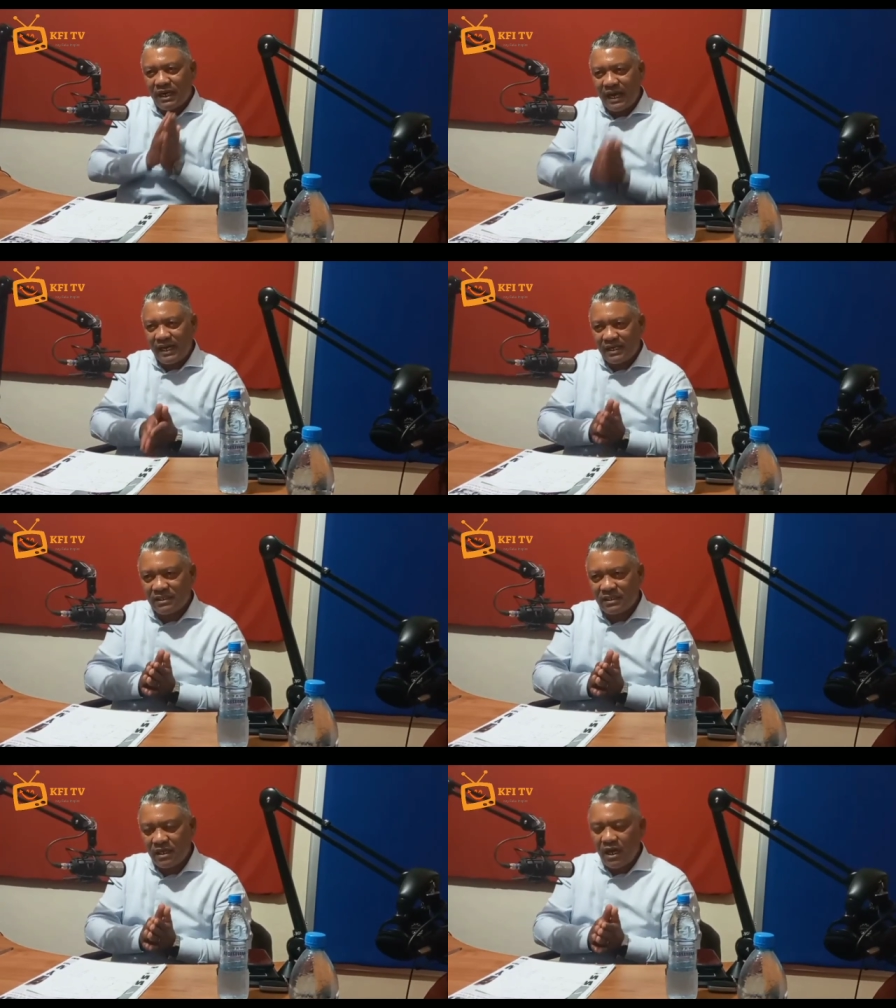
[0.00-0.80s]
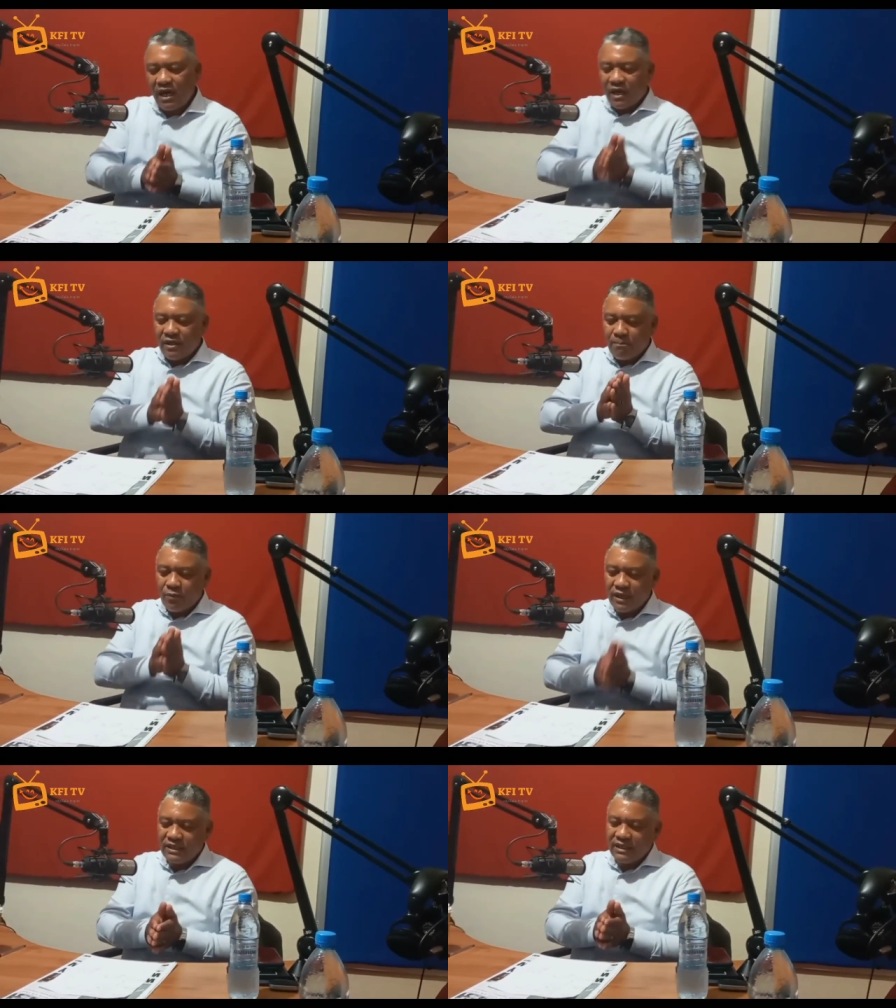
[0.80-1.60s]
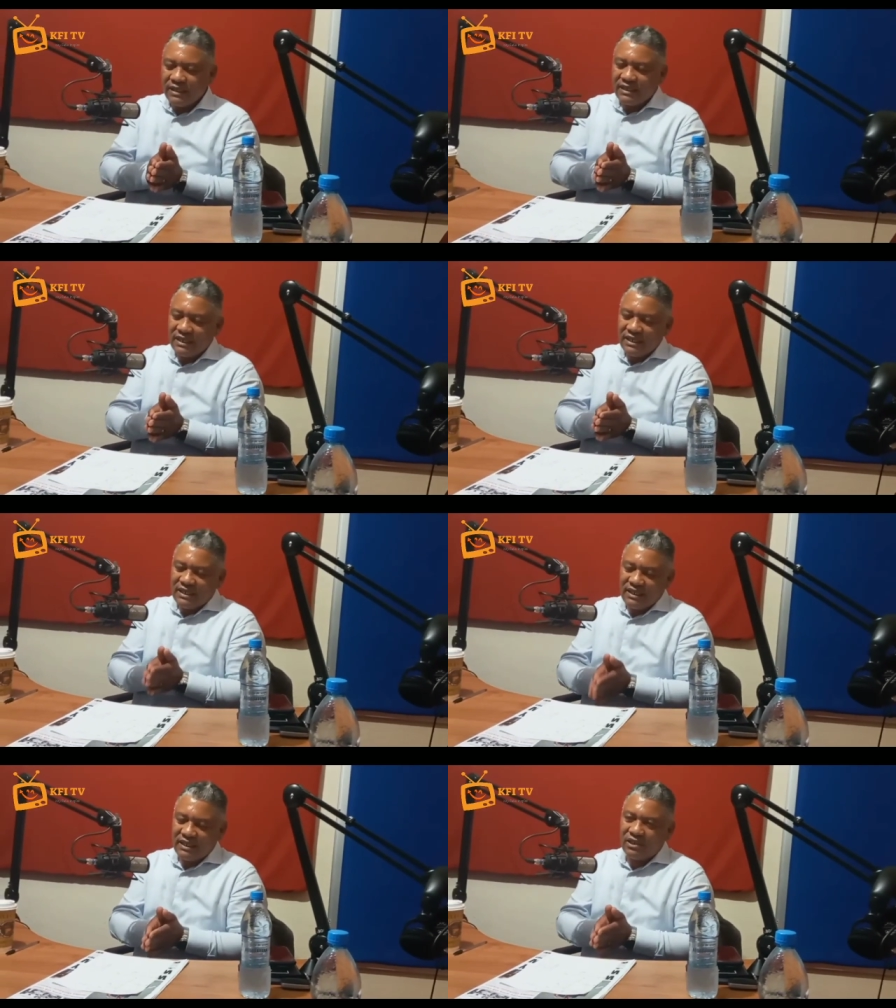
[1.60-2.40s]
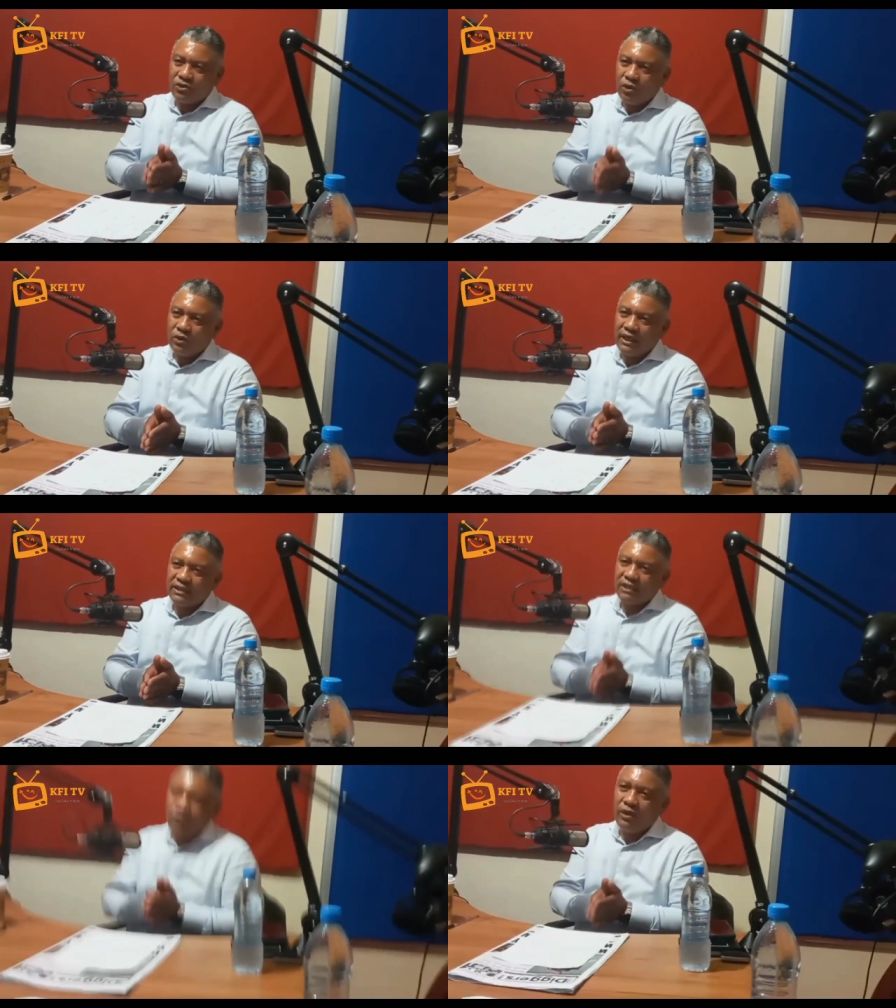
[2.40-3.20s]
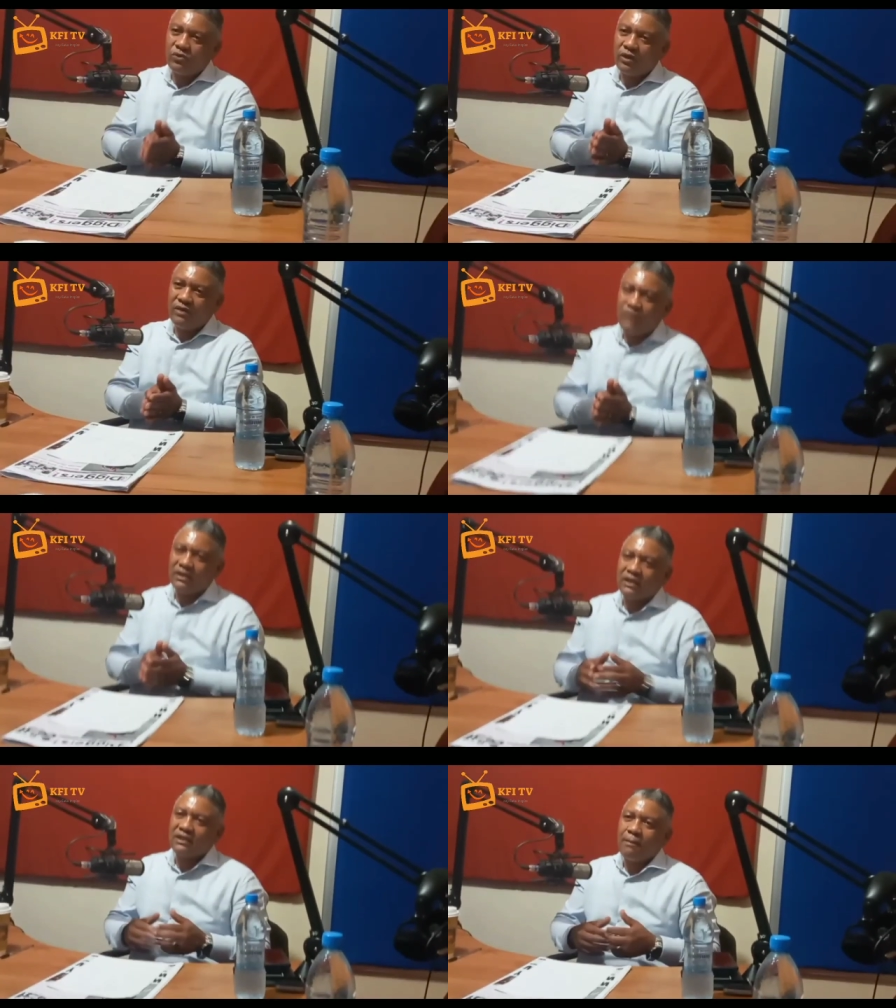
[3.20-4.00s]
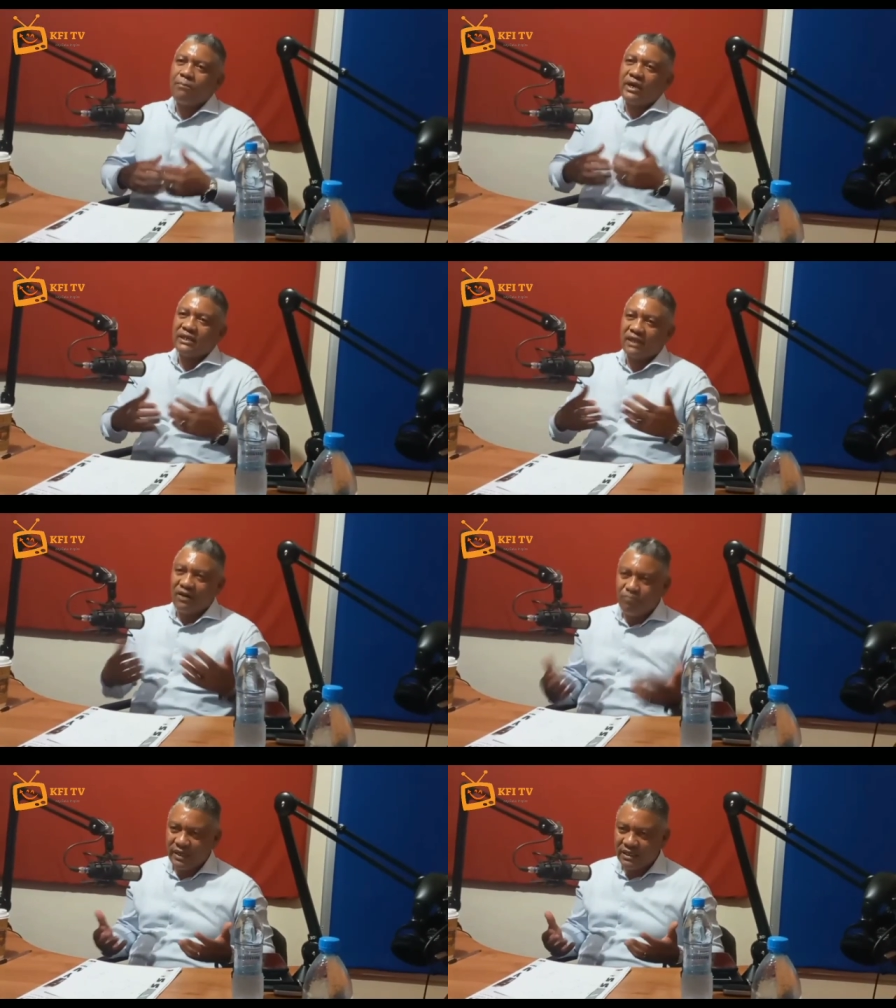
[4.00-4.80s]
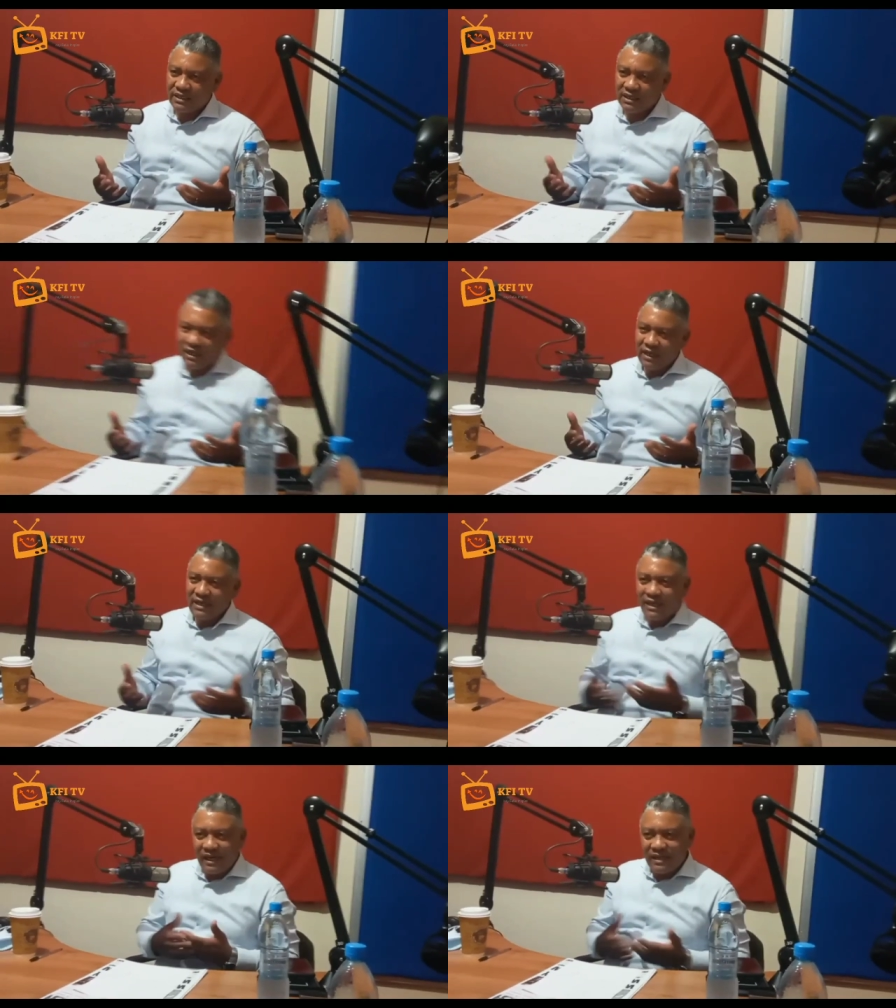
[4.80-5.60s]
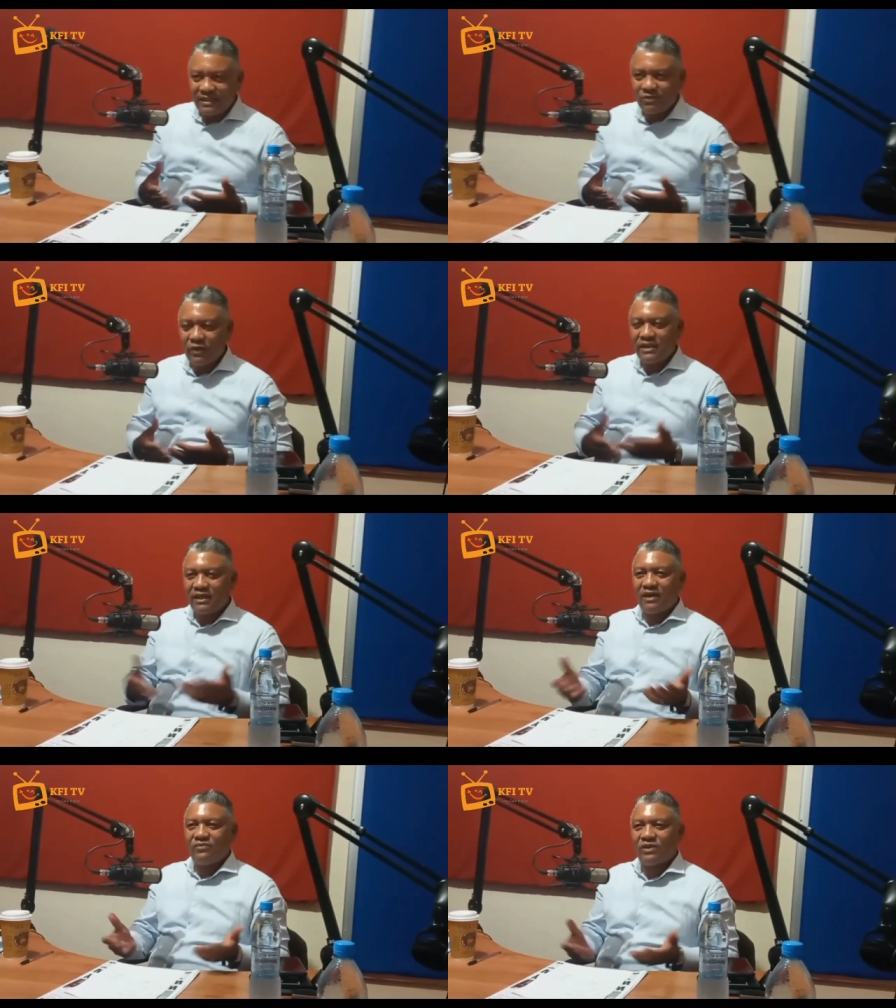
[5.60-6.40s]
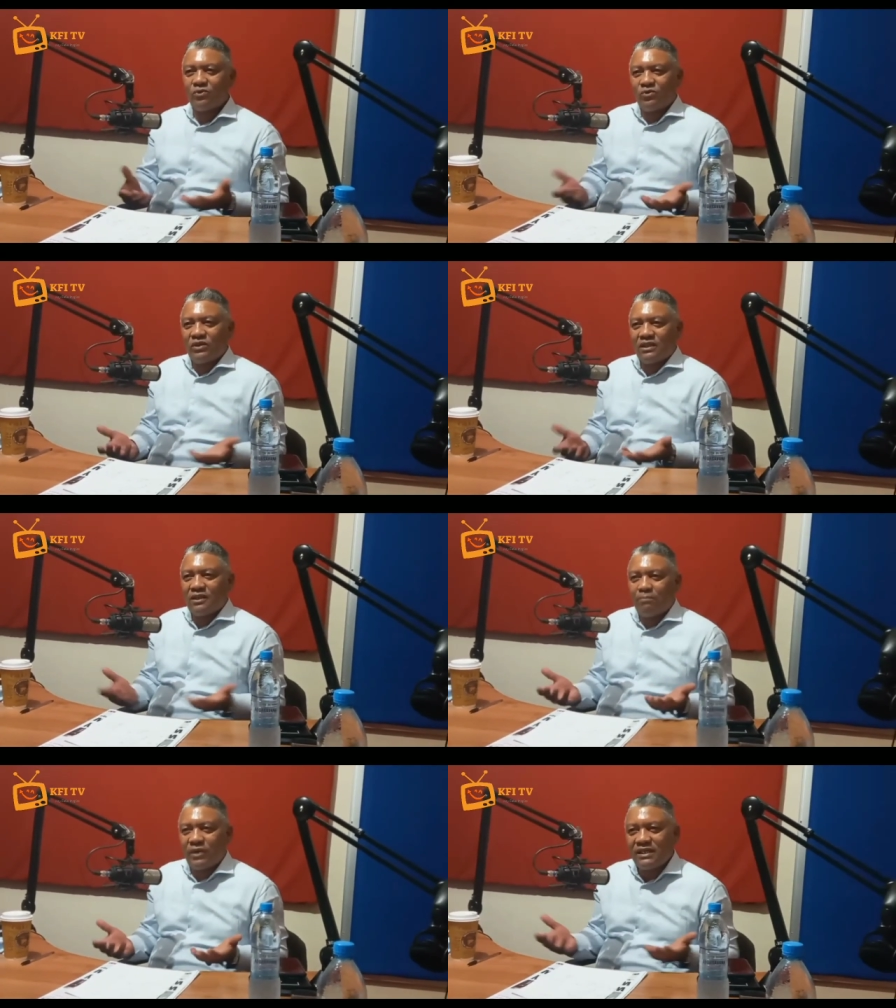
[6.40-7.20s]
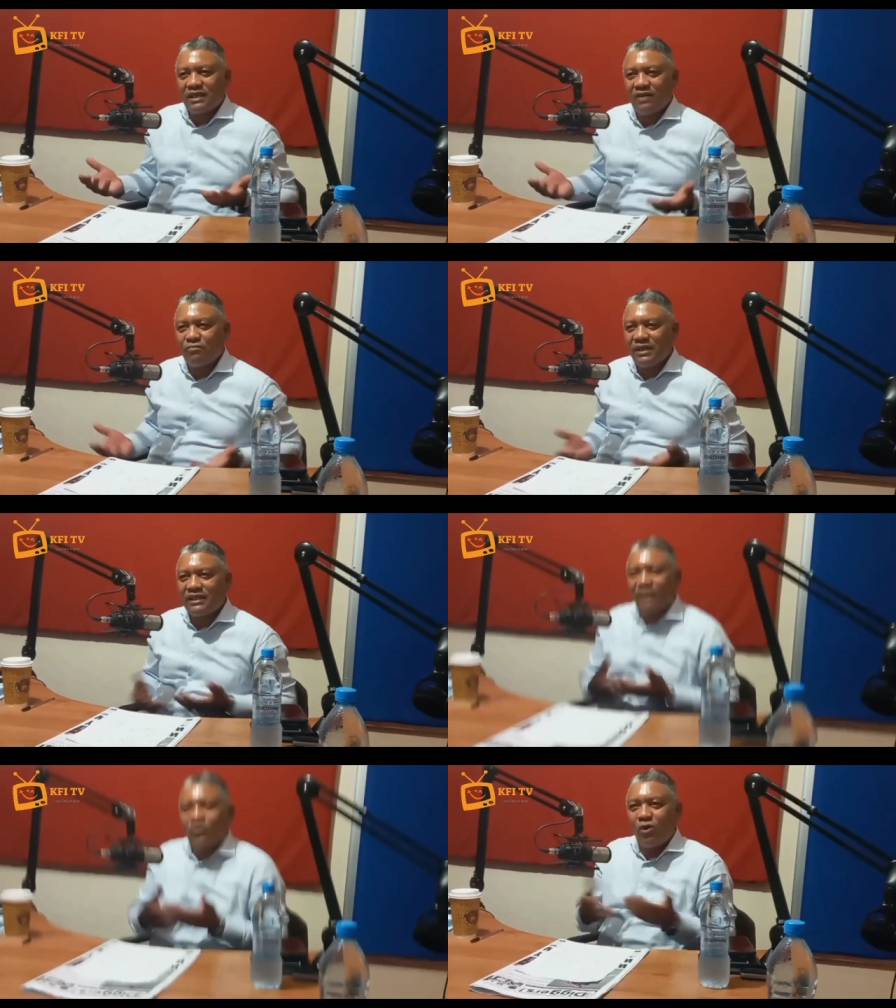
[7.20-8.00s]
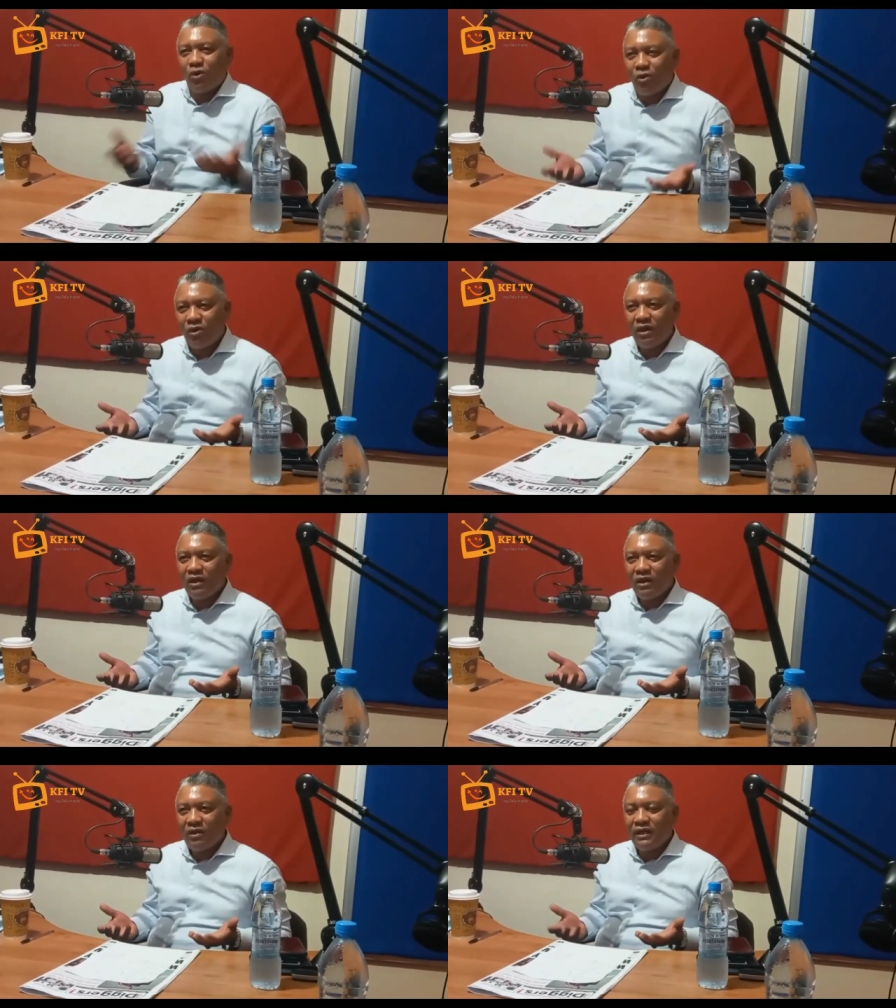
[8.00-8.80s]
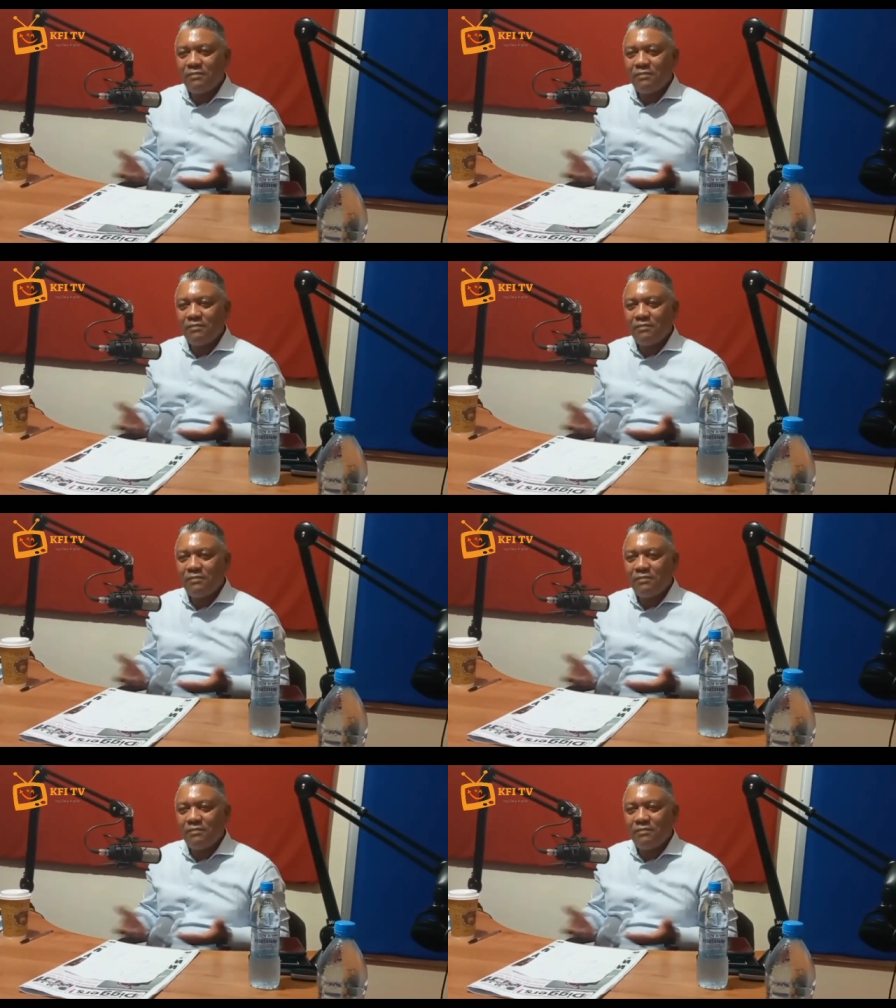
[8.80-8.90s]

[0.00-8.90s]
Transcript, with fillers: Honorable Lubinda has since urged the UPND to ensure that they provide free education as they promised the Zambian people.